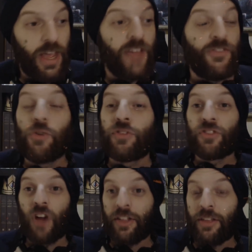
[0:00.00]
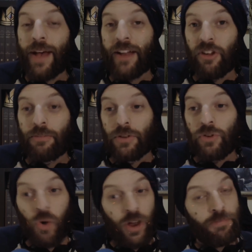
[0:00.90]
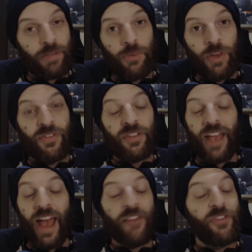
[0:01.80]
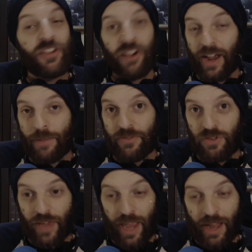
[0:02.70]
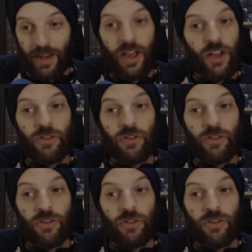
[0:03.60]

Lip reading: If you start the match on blue coin, play Weavis every time if you can.